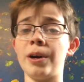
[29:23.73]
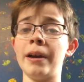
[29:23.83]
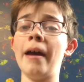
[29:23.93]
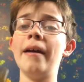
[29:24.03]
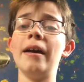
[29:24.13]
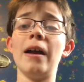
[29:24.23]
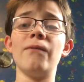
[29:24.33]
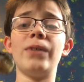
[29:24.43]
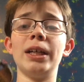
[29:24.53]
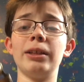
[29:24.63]
one.
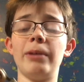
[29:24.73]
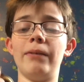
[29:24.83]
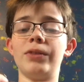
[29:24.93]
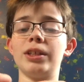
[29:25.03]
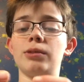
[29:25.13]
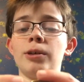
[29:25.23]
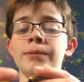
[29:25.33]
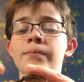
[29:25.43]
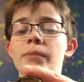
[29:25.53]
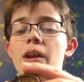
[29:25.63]
And finally we have this
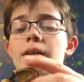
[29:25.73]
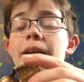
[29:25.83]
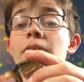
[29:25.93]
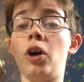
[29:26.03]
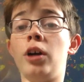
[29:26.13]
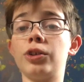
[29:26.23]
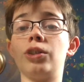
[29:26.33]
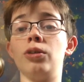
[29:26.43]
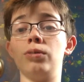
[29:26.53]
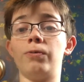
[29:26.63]
one. It
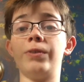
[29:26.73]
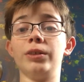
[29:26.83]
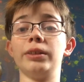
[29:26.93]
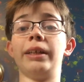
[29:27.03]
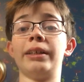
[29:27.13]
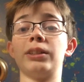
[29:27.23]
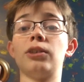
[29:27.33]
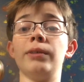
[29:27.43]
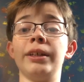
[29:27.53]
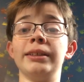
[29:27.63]
also feels like it's
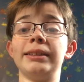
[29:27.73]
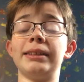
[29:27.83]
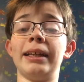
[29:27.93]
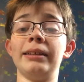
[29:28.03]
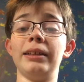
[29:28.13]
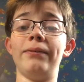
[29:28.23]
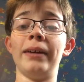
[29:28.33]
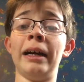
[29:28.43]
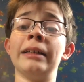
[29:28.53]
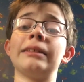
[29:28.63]
going insanely
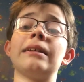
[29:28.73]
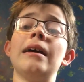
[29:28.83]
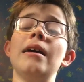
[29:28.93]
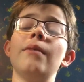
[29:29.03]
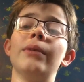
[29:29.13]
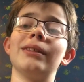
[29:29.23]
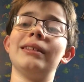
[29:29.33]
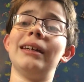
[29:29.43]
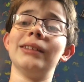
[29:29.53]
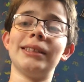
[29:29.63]
fast. But the
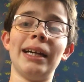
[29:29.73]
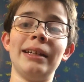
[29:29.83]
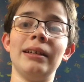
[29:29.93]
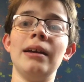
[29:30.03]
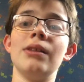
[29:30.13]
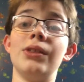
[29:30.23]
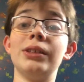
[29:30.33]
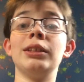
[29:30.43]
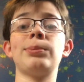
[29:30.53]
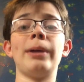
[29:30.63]
downside,
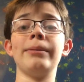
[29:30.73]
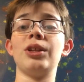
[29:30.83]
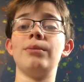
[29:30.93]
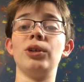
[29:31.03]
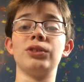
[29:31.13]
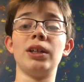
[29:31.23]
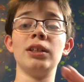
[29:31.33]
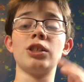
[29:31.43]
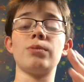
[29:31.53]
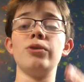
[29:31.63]
this is probably the most
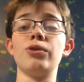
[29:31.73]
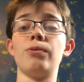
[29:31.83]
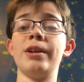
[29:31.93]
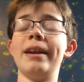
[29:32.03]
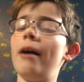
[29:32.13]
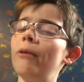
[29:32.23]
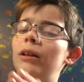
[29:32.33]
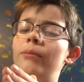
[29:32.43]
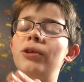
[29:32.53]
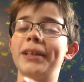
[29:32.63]
unsmooth one. Not while
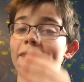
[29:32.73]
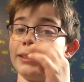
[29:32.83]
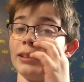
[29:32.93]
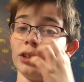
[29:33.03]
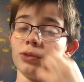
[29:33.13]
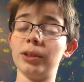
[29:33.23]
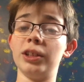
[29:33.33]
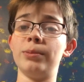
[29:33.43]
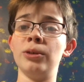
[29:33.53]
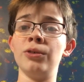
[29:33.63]
I'm holding it still, it's
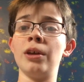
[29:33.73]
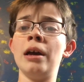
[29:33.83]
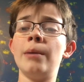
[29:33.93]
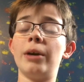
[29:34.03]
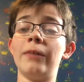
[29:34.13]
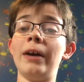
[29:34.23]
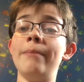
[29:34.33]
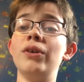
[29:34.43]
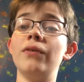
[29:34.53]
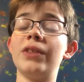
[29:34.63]
really smooth. But if I
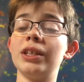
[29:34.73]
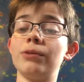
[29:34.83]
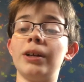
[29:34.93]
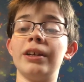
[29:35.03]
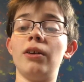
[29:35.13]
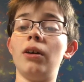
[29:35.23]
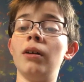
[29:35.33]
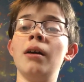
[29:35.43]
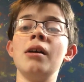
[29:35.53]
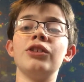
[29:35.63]
move this one at
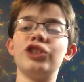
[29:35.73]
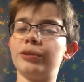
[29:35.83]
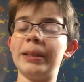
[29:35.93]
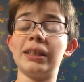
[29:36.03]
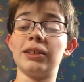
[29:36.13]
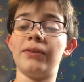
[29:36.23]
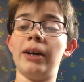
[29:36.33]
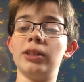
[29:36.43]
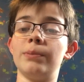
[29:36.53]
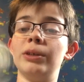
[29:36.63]
all, just because of
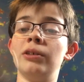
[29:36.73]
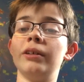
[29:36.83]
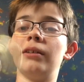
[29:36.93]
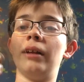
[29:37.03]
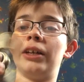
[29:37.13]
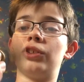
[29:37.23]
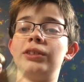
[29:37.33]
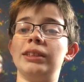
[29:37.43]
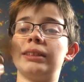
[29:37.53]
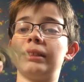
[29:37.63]
how it's built, it'll
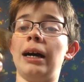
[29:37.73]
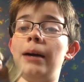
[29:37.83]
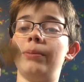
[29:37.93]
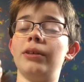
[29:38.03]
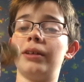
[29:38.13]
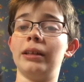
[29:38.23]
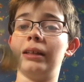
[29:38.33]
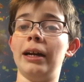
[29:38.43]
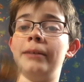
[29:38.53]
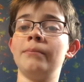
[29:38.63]
actually stop. Look at
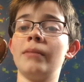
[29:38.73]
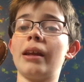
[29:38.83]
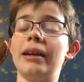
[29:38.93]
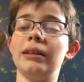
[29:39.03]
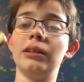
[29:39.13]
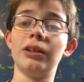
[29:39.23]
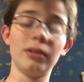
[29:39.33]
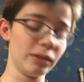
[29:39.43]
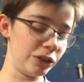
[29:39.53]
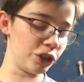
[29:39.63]
that. It
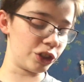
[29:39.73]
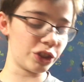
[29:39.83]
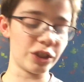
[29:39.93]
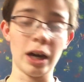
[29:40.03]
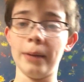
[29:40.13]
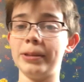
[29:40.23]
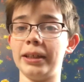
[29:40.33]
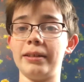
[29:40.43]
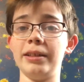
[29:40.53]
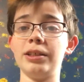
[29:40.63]
literally just stops.
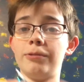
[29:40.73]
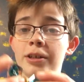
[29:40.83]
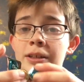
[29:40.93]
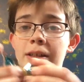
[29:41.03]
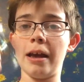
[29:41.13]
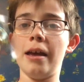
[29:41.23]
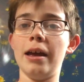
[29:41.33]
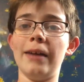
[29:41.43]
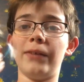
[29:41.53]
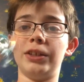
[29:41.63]
Like these ones,
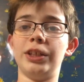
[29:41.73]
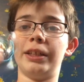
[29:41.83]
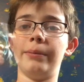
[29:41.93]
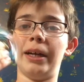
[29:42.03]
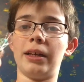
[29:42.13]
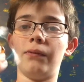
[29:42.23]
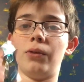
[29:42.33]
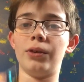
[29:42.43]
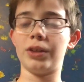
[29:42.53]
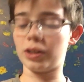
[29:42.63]
if I shake it back and
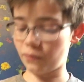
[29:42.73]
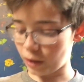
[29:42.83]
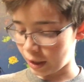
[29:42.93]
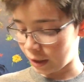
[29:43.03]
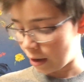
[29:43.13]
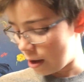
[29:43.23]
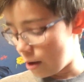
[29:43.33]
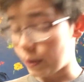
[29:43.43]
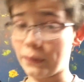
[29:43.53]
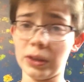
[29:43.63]
forth, it's fine.
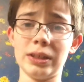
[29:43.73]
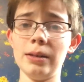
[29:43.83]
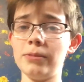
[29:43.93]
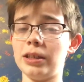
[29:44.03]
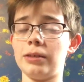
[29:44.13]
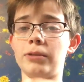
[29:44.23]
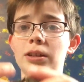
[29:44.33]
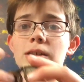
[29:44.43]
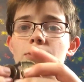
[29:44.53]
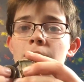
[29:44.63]
But for some reason with
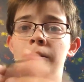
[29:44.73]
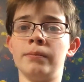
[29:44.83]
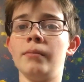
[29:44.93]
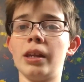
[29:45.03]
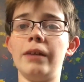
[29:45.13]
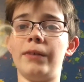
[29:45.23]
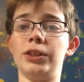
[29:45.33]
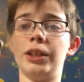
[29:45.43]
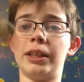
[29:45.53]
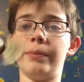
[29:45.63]
this one, if
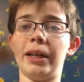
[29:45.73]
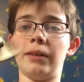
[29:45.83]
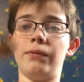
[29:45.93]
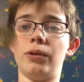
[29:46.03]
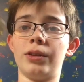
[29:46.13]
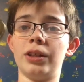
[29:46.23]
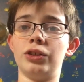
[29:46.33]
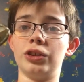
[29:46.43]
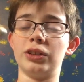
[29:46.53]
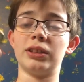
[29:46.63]
I shake it back and forth,
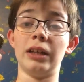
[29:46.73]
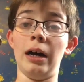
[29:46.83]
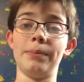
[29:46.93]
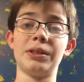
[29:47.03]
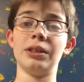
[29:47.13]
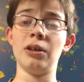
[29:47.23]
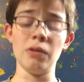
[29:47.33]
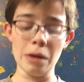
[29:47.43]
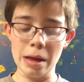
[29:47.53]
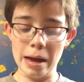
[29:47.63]
it just stops.
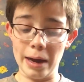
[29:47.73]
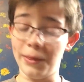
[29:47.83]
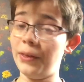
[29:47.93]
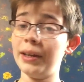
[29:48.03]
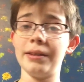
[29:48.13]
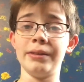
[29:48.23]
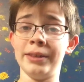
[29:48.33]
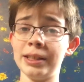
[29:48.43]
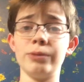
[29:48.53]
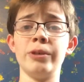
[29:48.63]
So I think
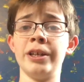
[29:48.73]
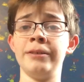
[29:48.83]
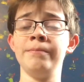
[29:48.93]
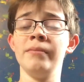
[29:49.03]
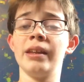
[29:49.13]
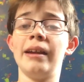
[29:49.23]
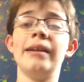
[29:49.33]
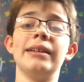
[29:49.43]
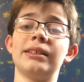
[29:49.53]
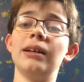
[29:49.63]
this win
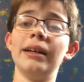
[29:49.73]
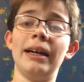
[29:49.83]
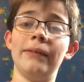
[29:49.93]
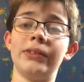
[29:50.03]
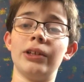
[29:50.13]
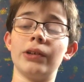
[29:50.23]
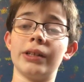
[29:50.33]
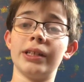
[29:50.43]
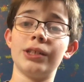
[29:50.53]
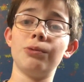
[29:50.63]
is gonna have to go to
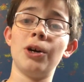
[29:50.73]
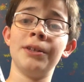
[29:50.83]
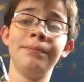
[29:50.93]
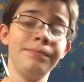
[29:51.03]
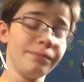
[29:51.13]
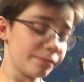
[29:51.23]
this one,